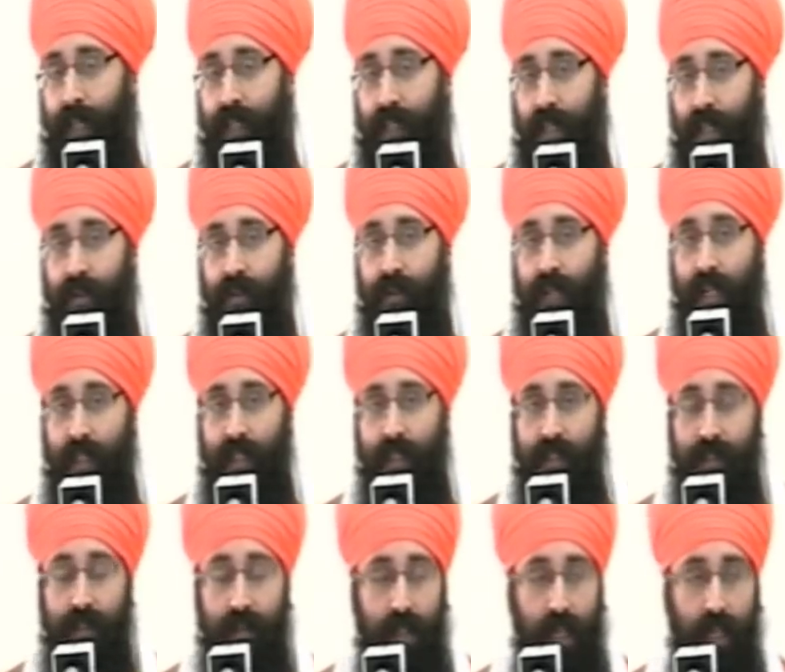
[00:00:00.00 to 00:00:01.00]
is that you get
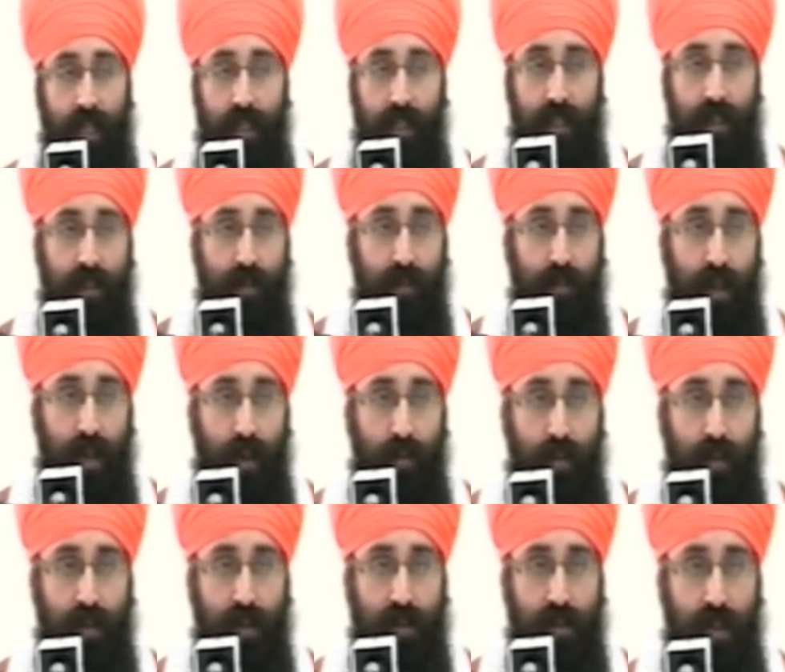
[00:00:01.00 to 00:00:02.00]
the society of
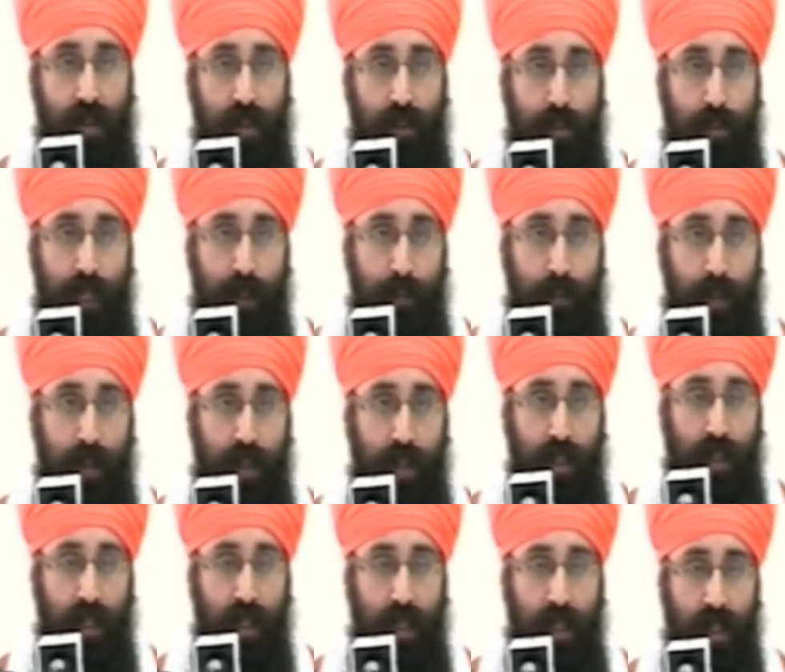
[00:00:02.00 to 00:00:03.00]
Mahapurus, those
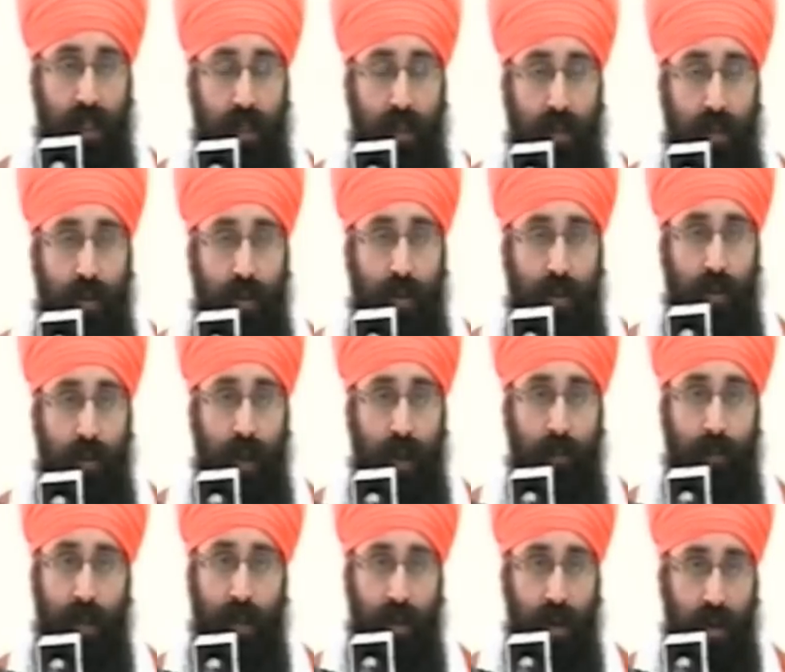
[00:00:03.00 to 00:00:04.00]
people who
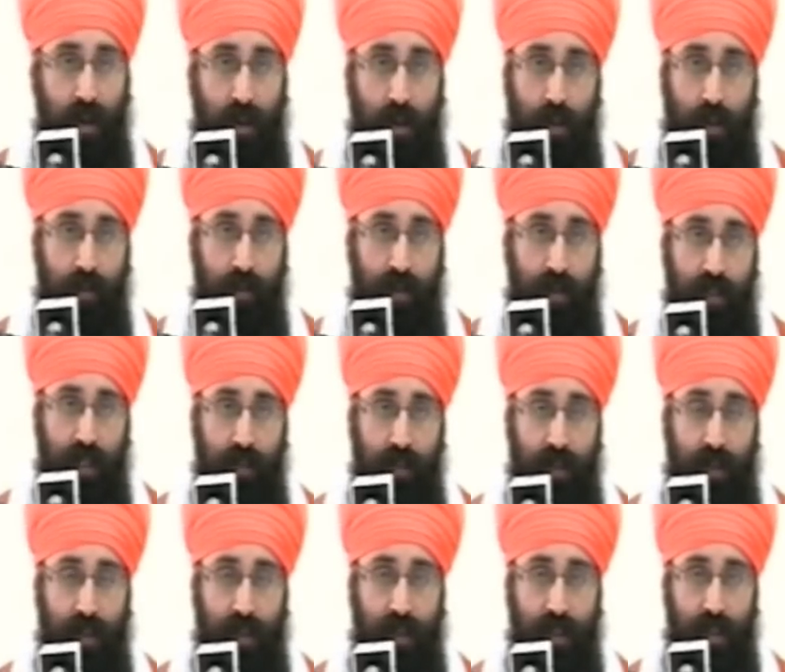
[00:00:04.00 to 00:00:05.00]
remember God
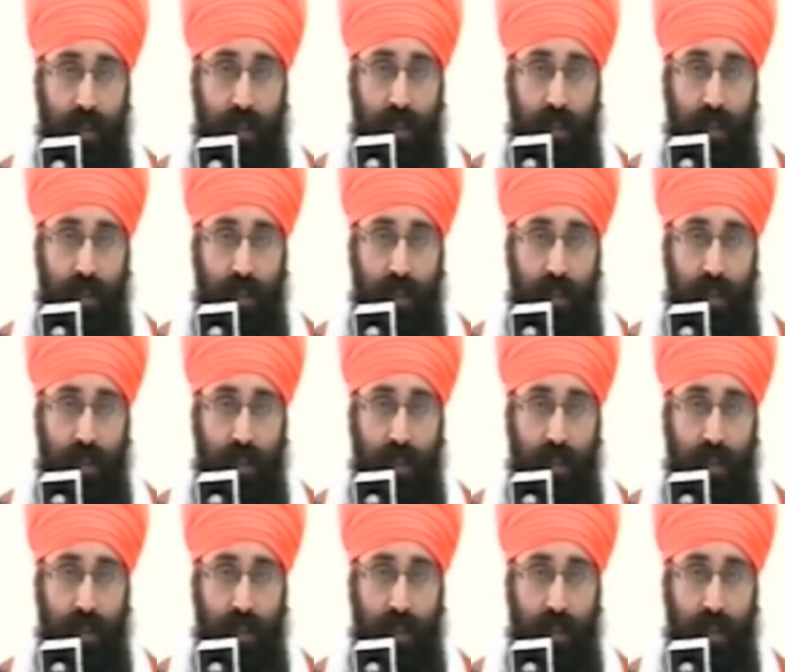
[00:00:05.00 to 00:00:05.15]
24/7.